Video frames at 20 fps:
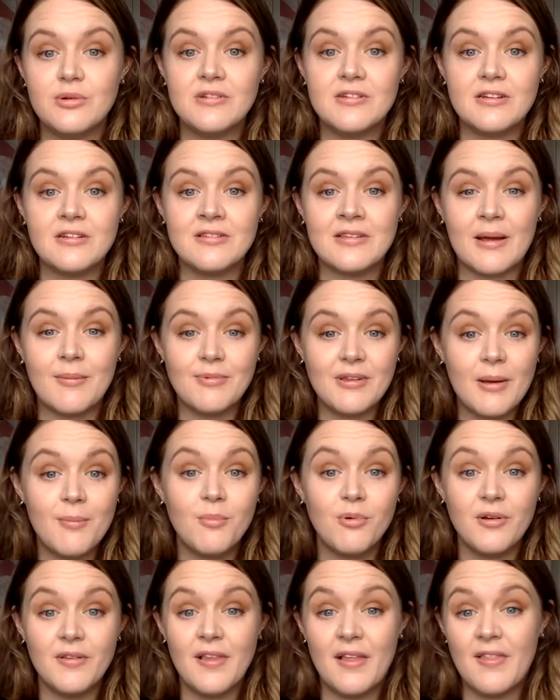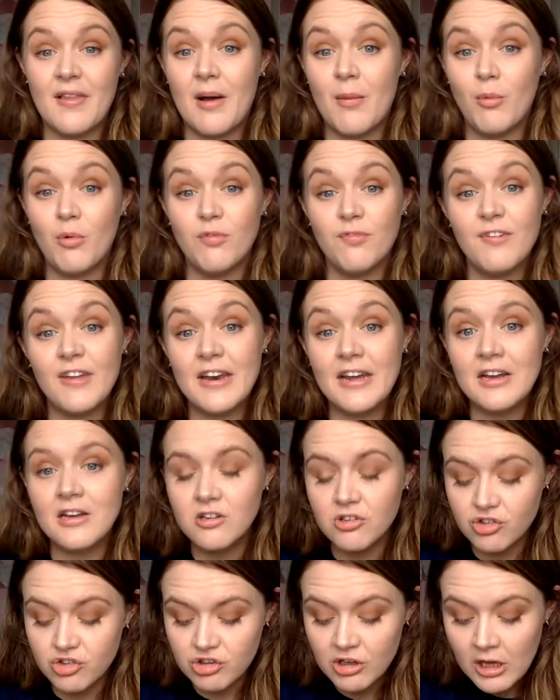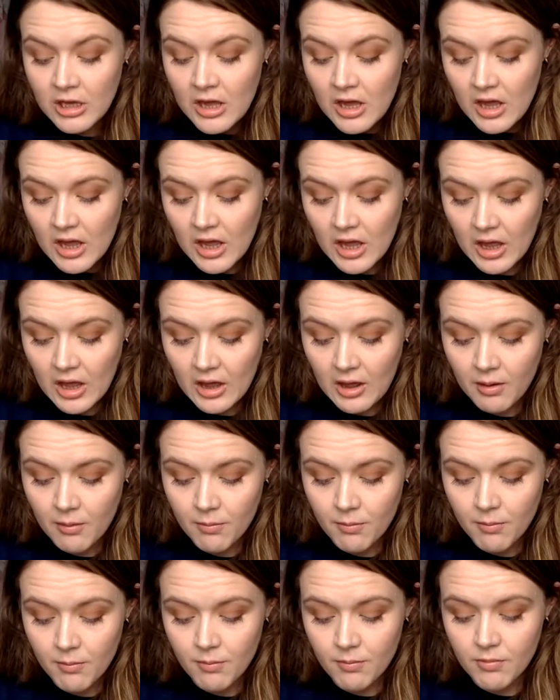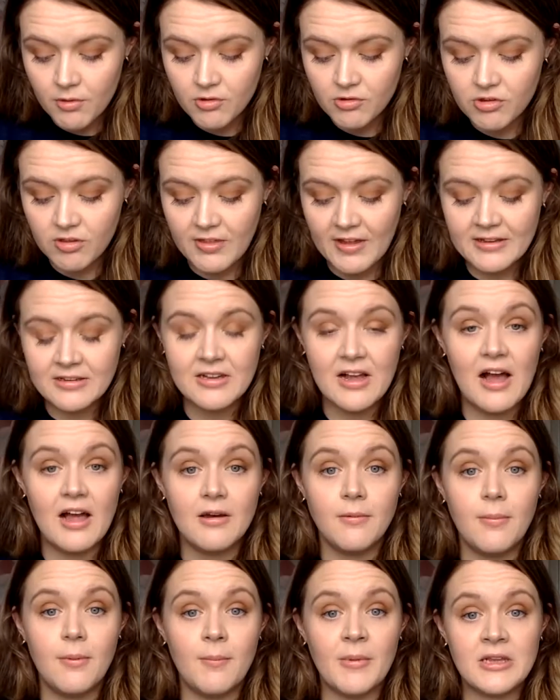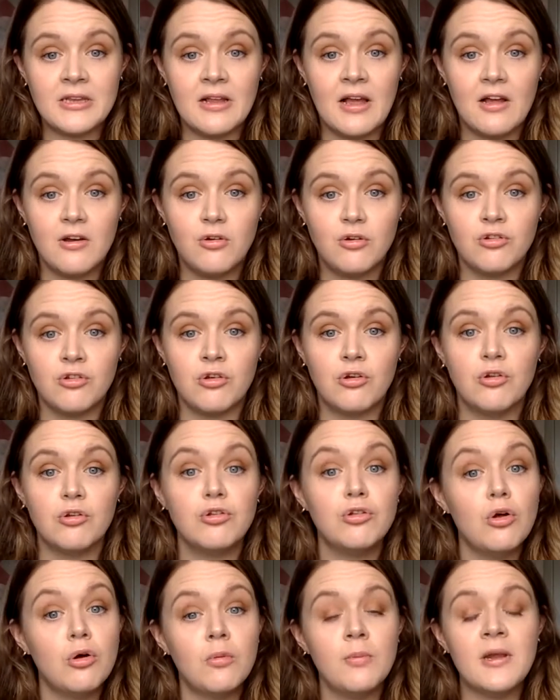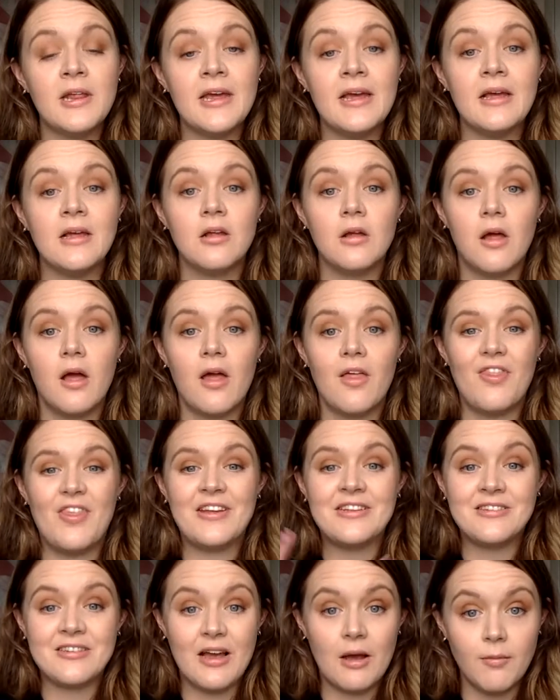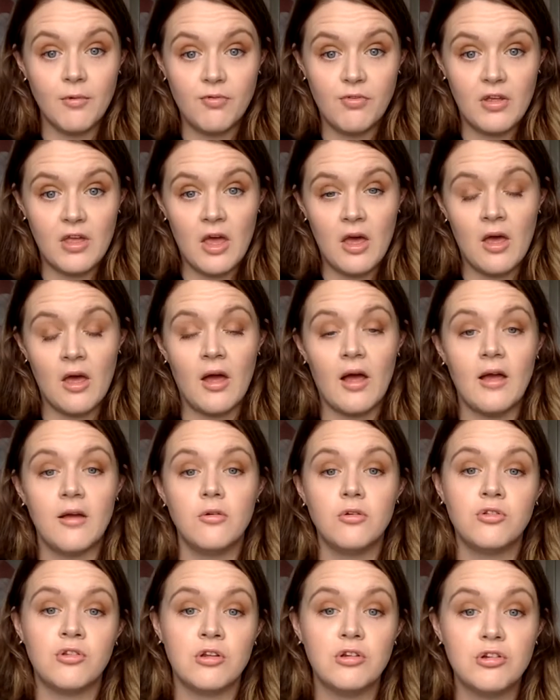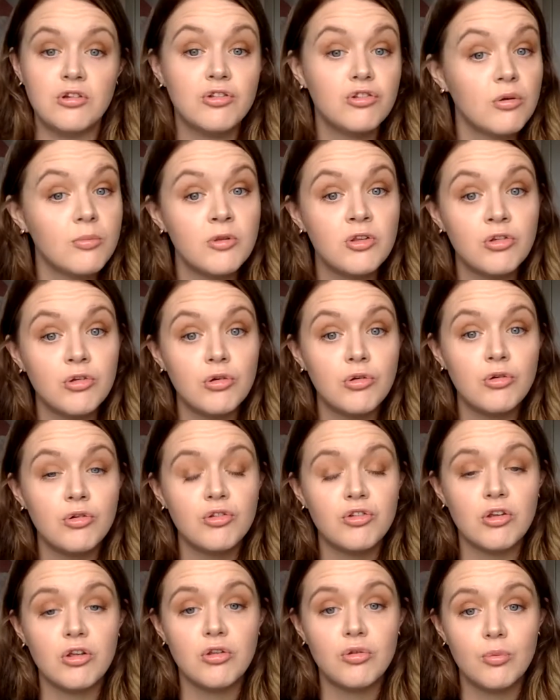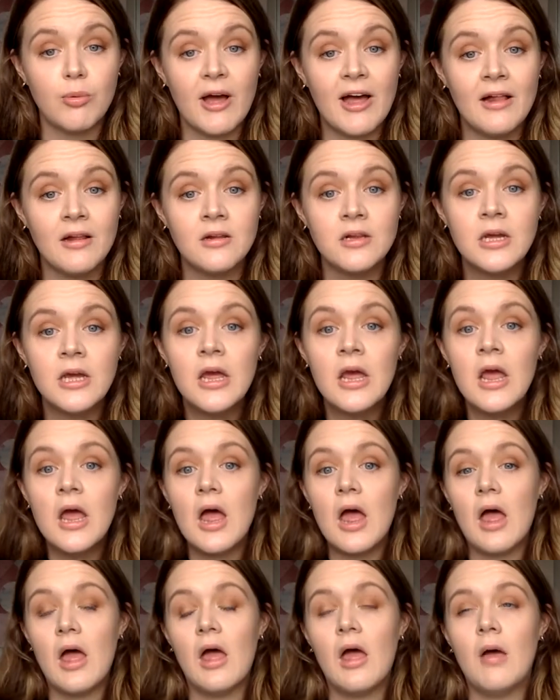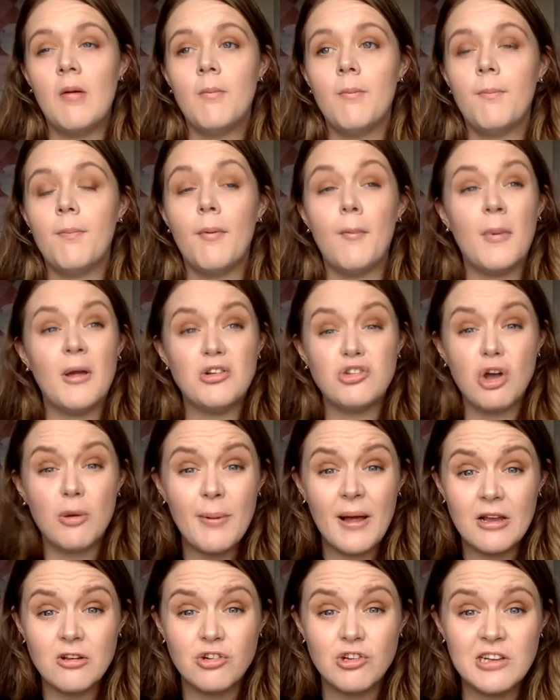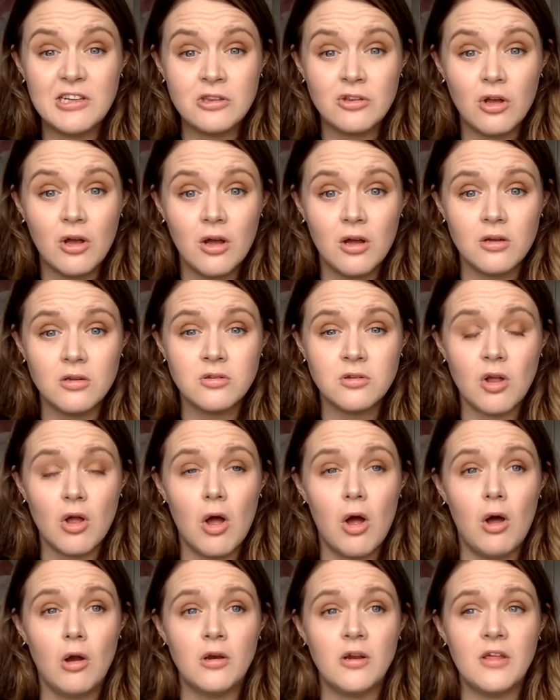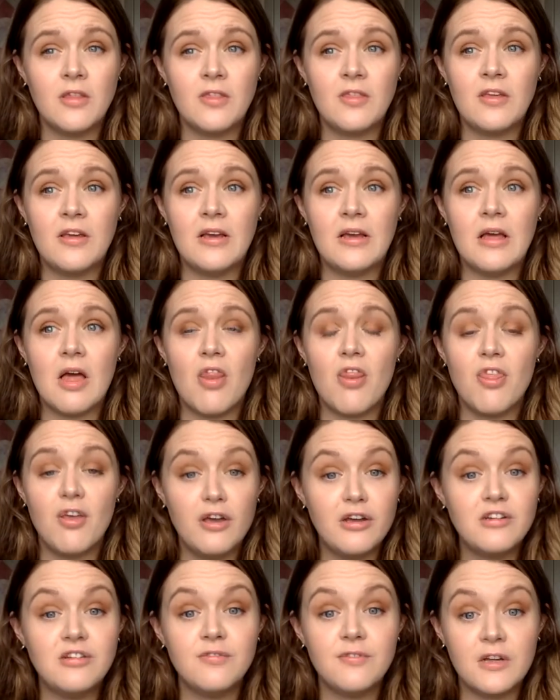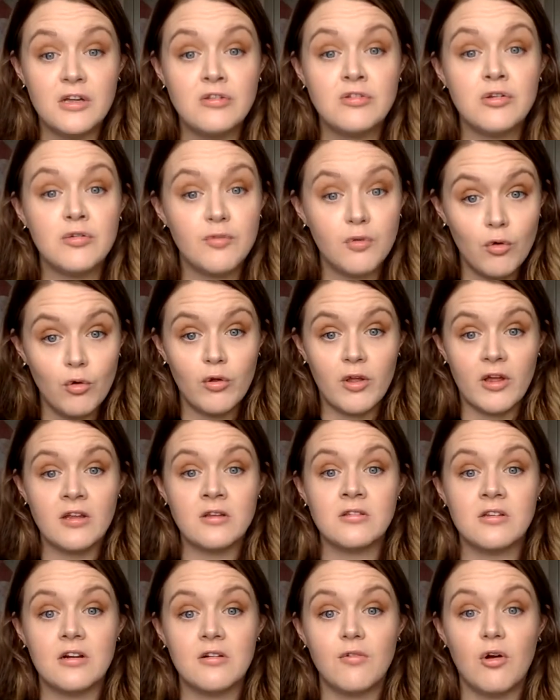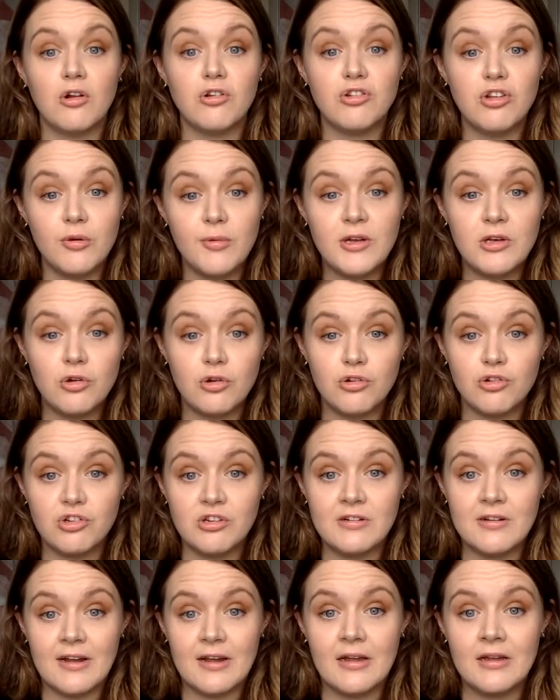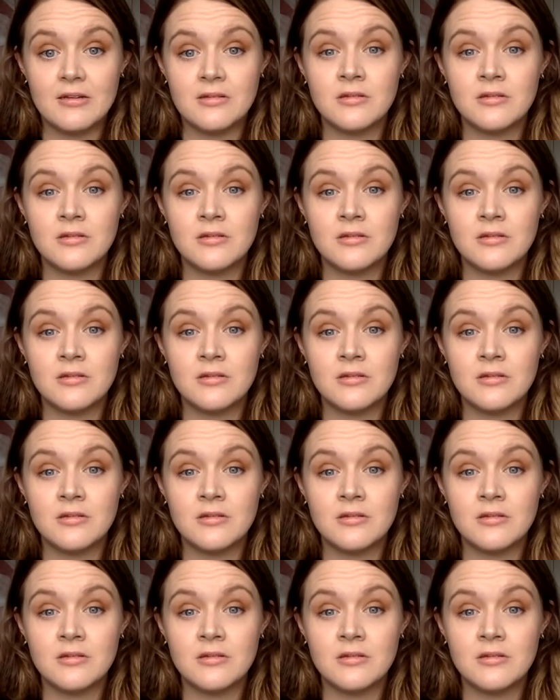until September and then that will finish. Um, so that's kind of been my side hustle. Normally this time of the year I also do summer schools as well. Um, but my job actually starts on the 31st of August. I've got mm. two induction days.